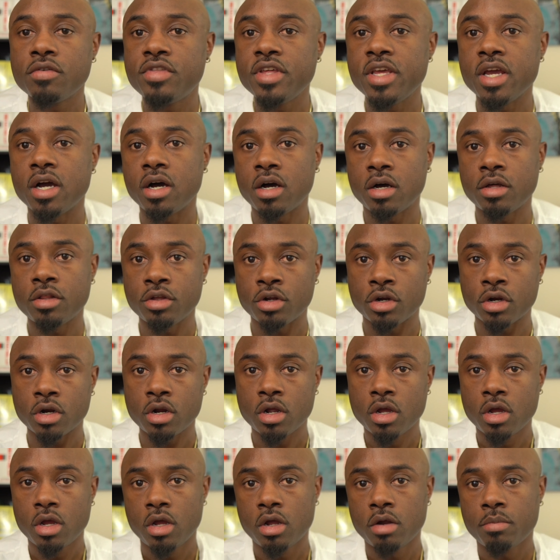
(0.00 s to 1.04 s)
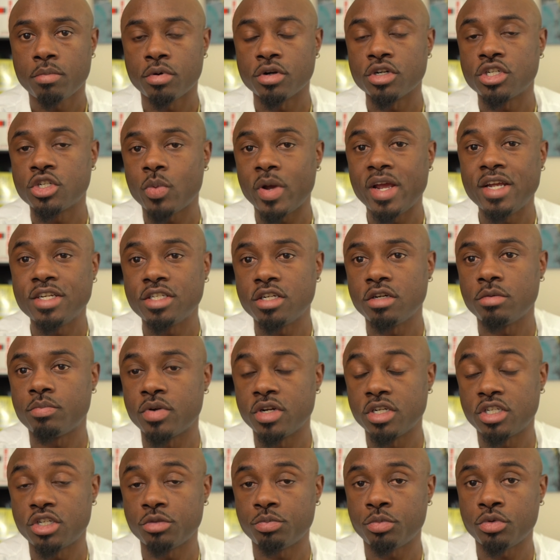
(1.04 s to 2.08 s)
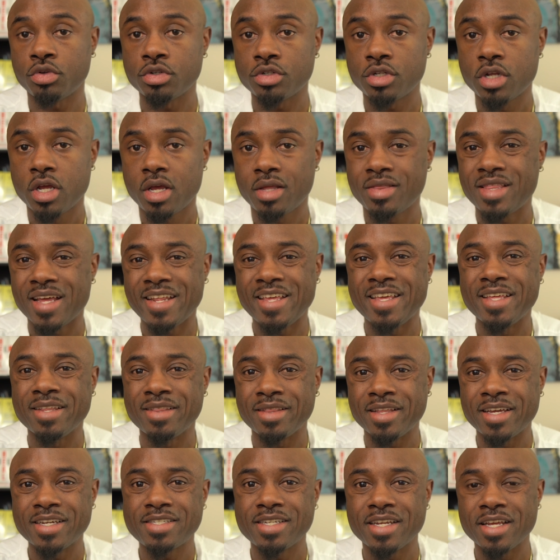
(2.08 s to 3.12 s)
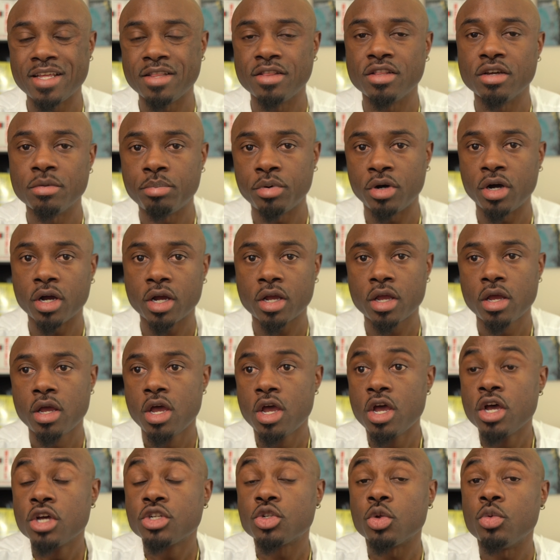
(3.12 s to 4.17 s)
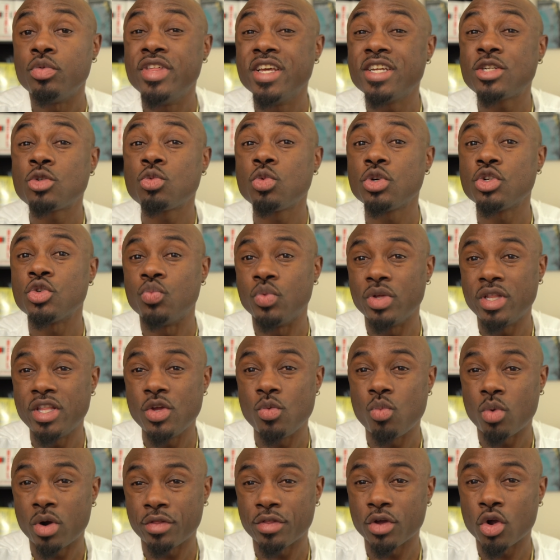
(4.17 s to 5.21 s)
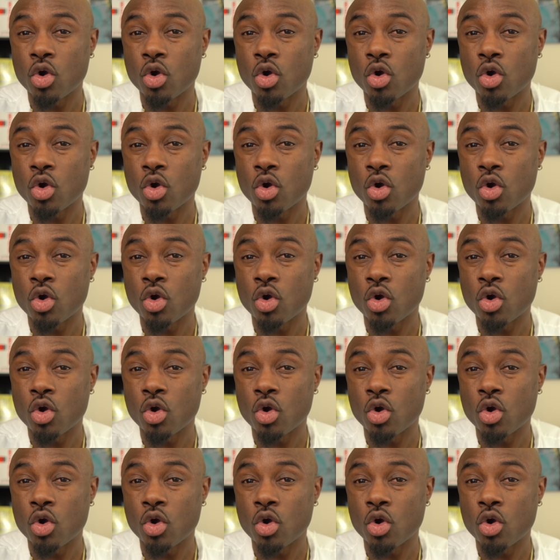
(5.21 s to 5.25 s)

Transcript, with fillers: the other persuasion principles that he lists in the book. So this was really one of the